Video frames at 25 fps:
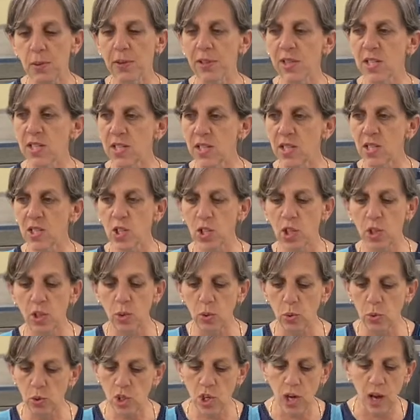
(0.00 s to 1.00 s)
This is
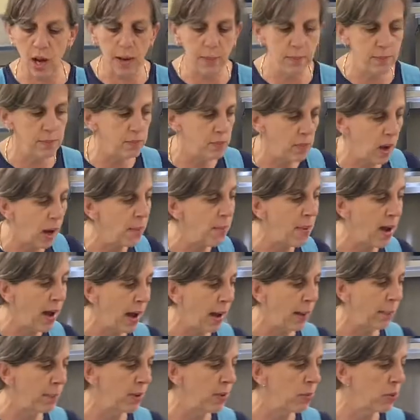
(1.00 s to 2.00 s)
huge. I'm
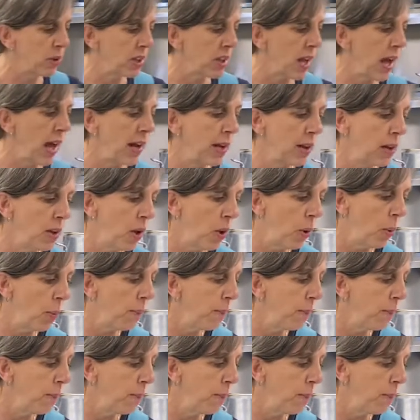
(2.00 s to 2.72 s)
happy with that alone.